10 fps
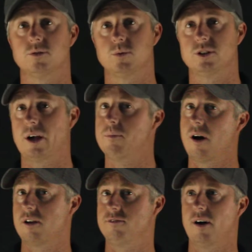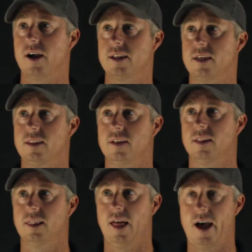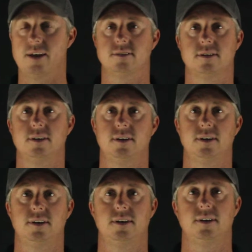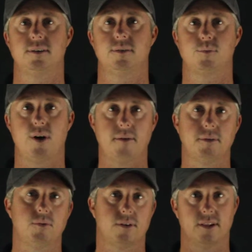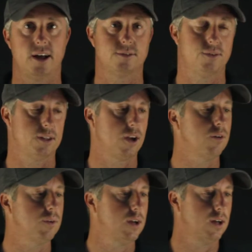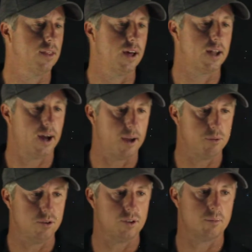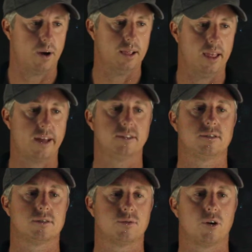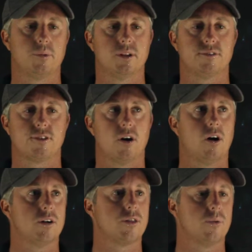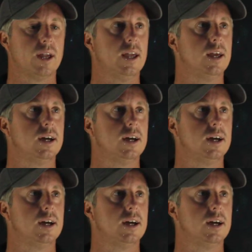which I modified in the last problem, or the last video, that I'm using my lens formula for R3.